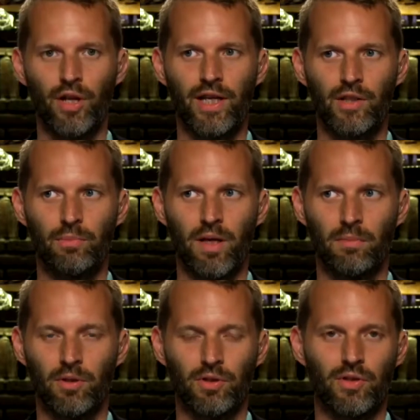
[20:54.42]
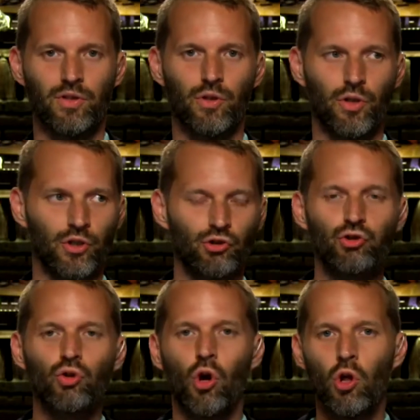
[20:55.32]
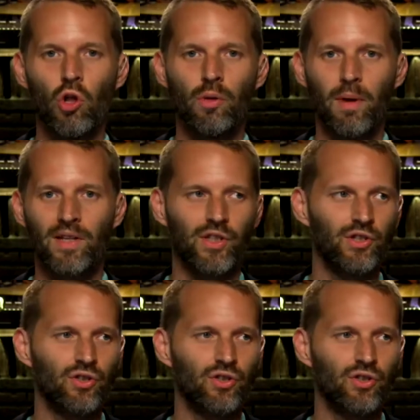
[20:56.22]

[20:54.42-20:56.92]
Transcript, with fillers: it. You be able to, to control the message,